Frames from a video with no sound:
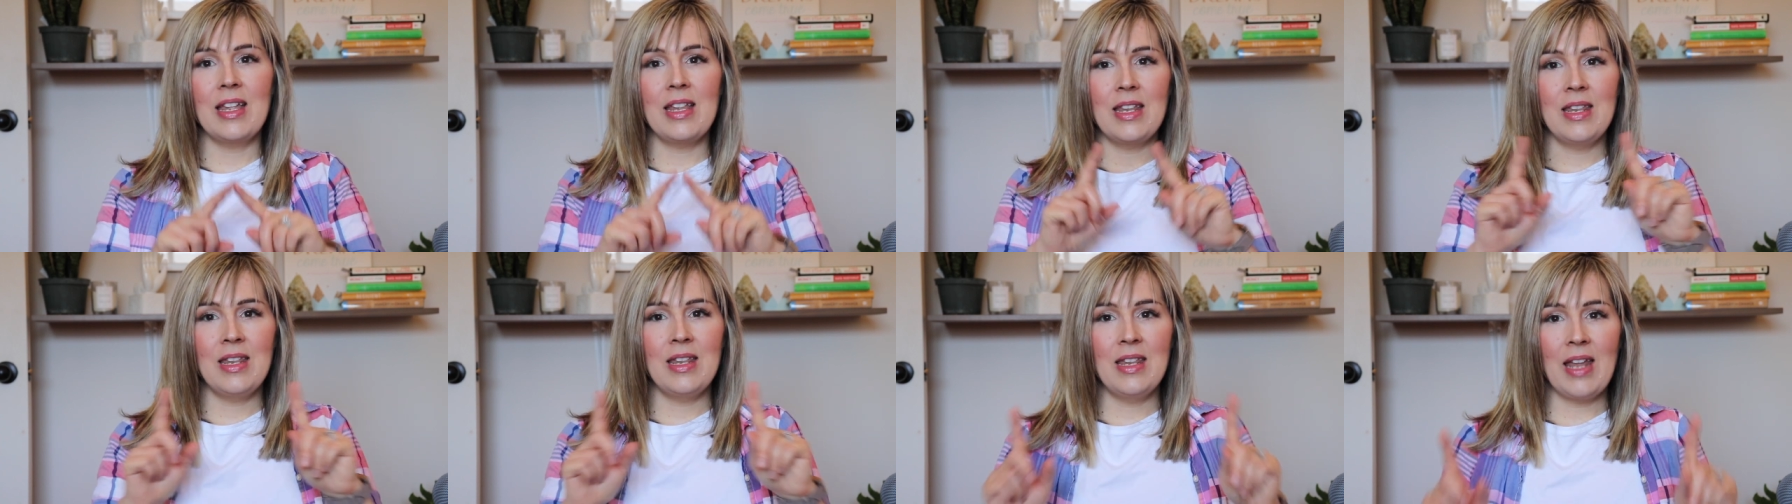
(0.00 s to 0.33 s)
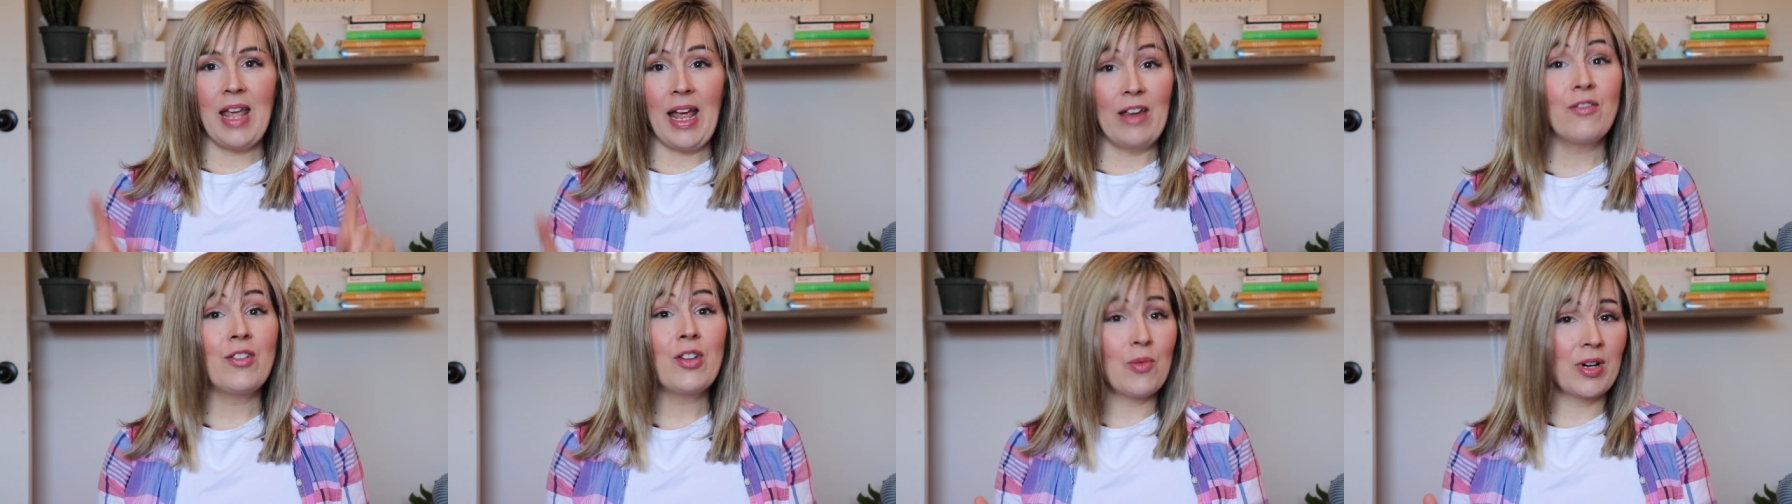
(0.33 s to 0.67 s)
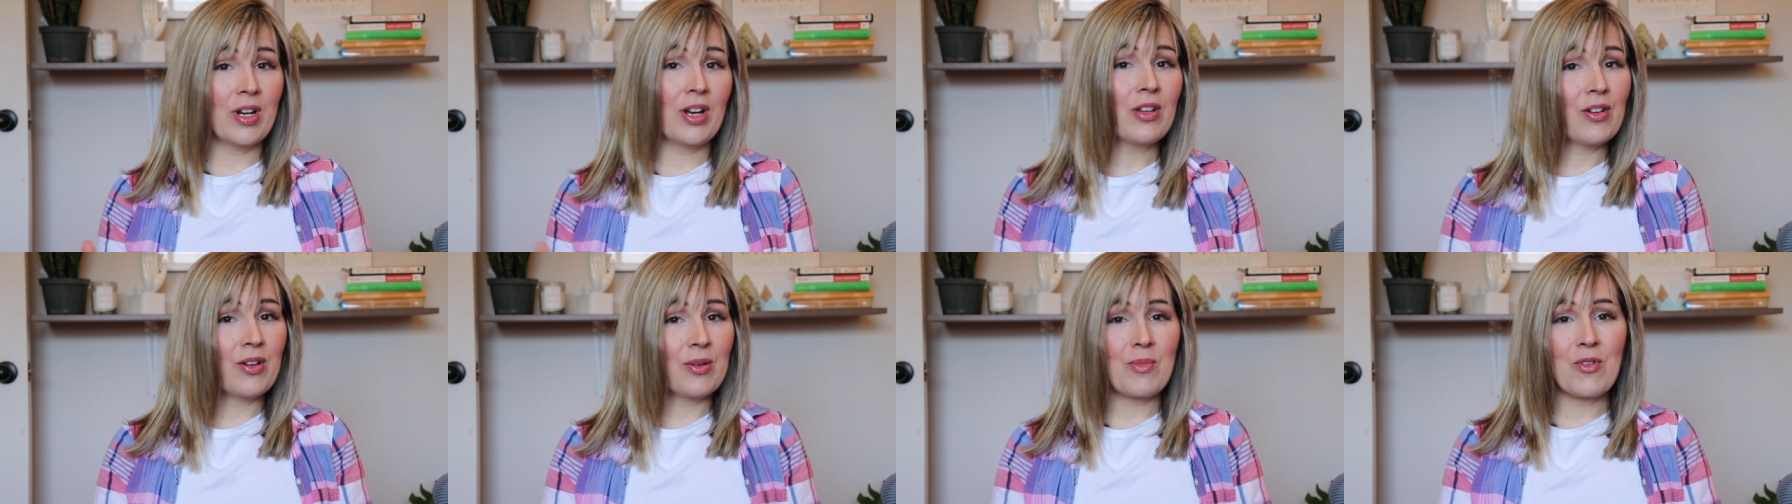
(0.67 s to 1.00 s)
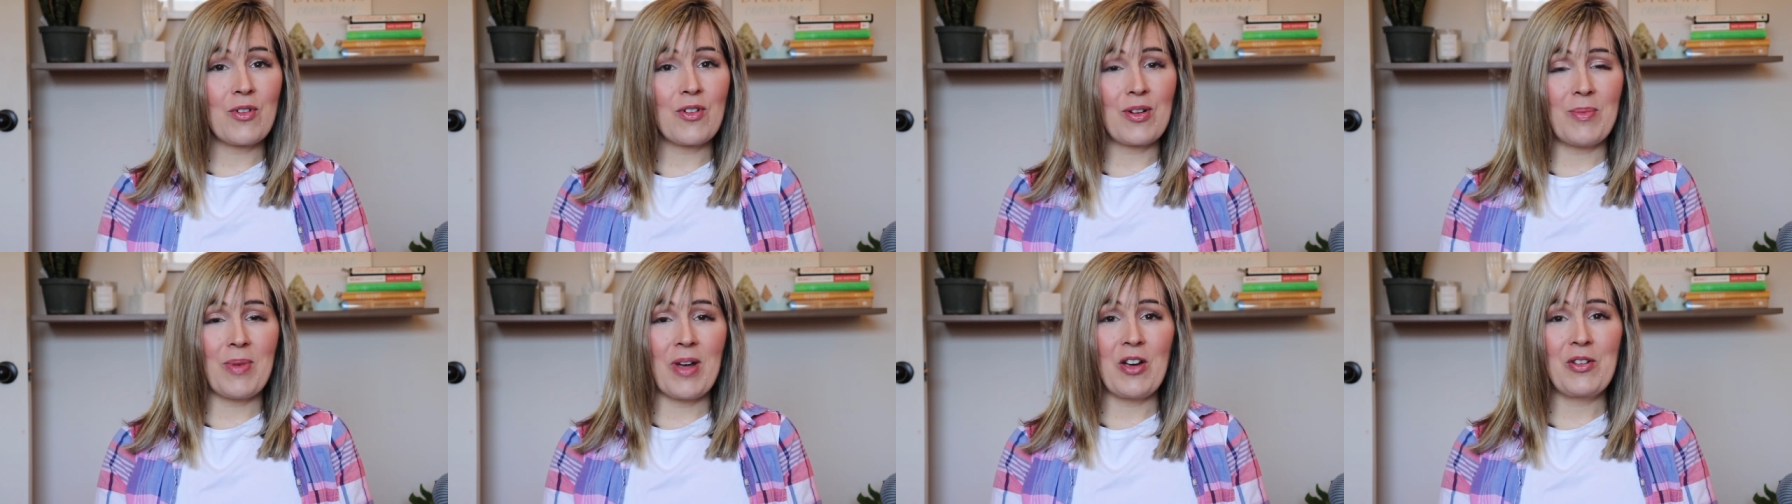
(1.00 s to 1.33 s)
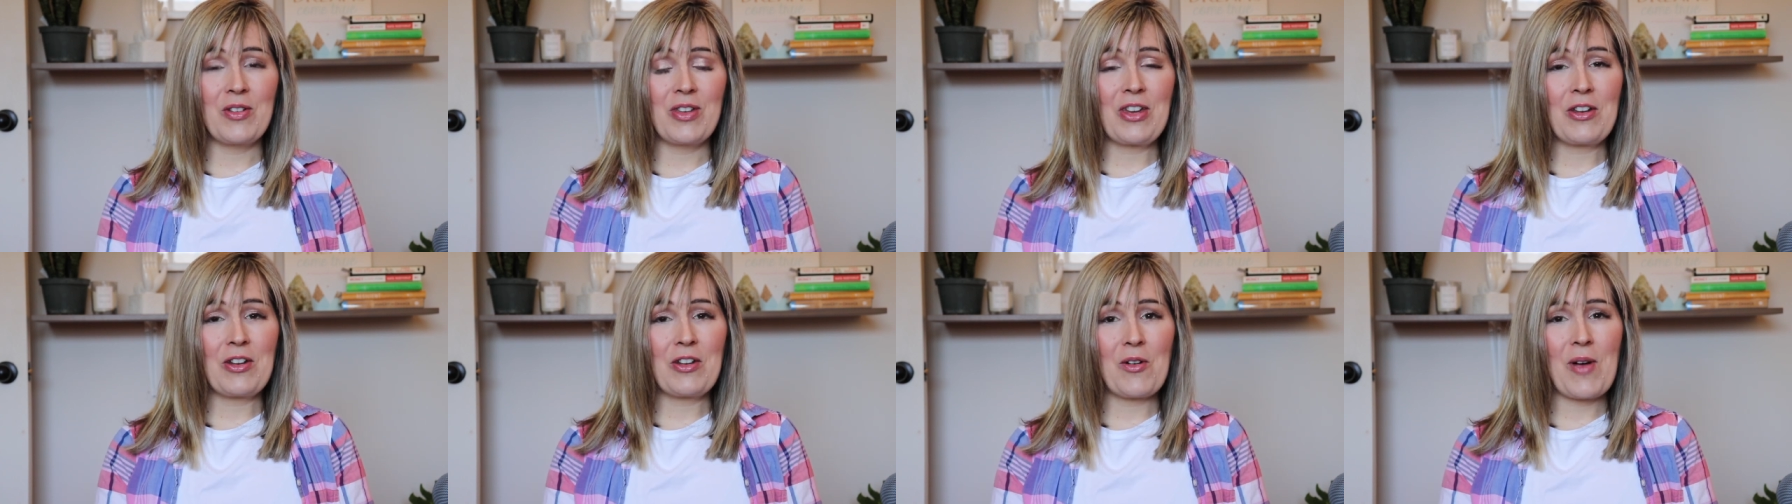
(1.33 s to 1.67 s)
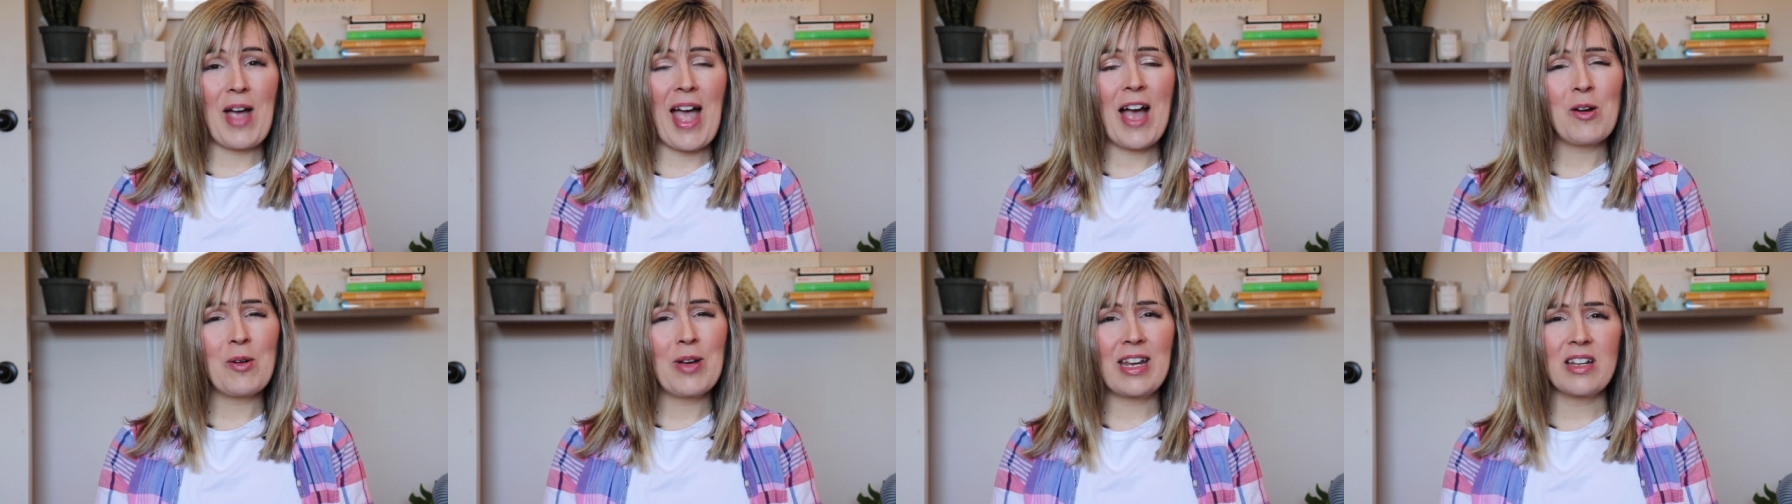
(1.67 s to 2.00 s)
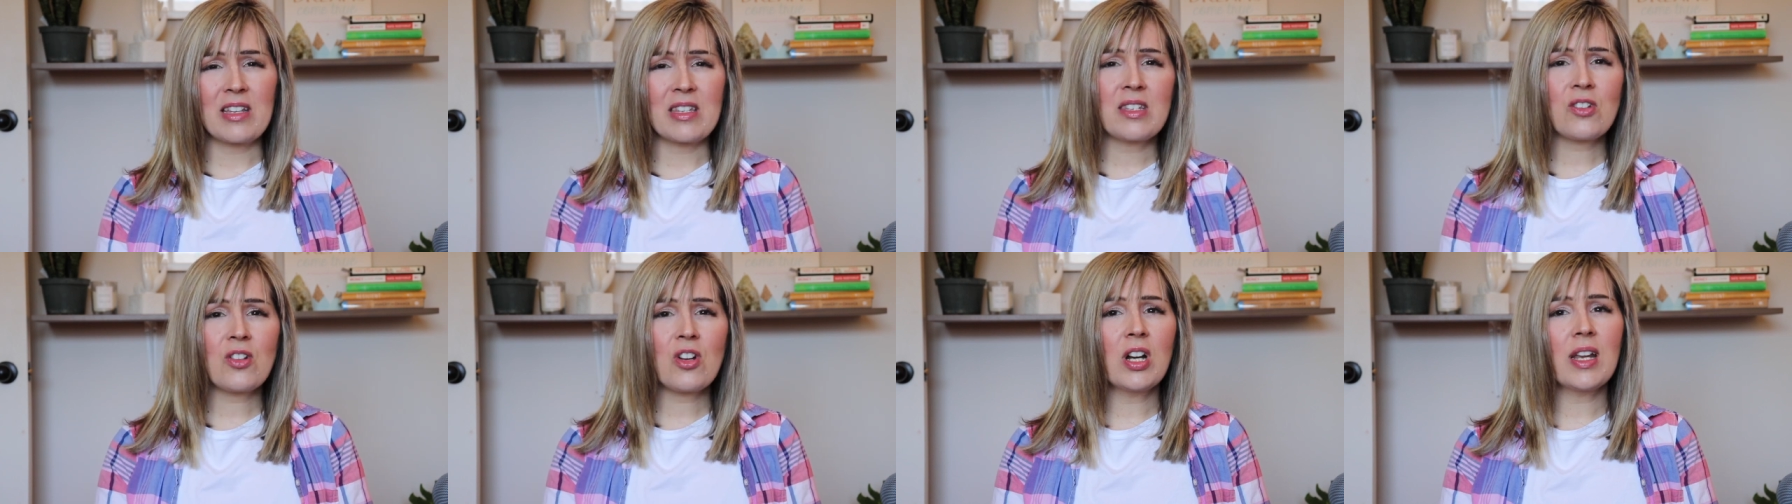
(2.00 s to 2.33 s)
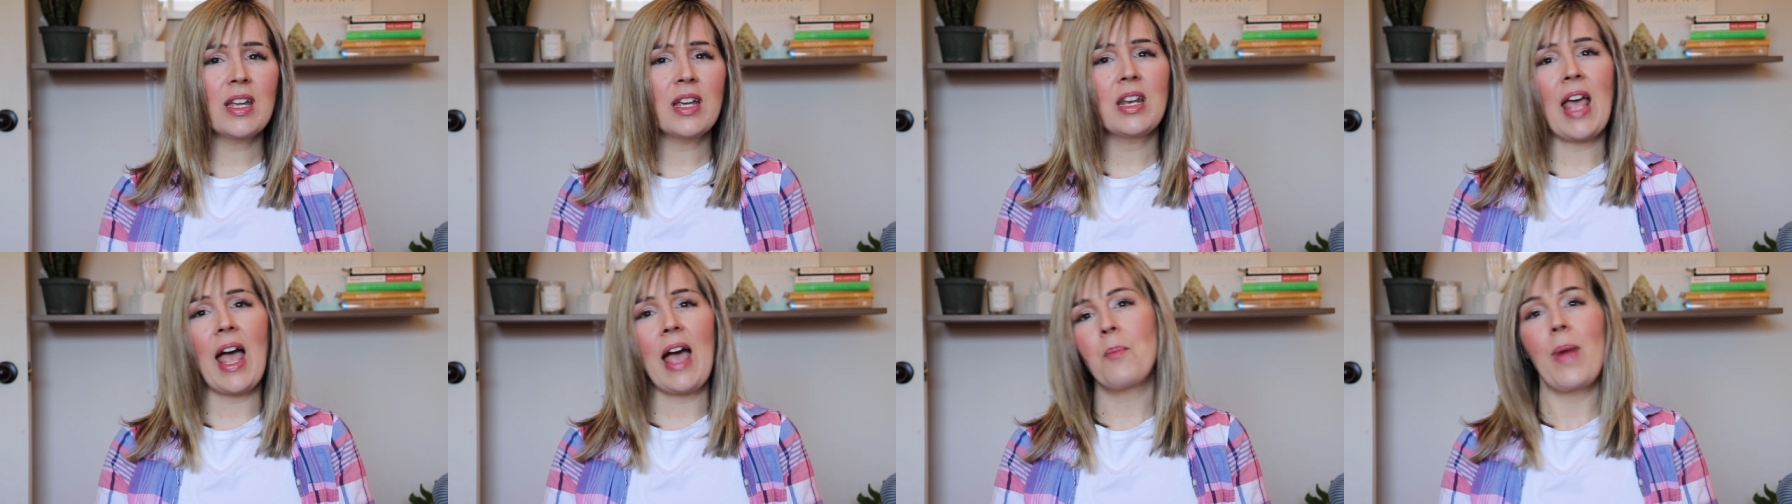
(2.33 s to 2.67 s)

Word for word: mm, if you want to learn more about, you know, how I got started,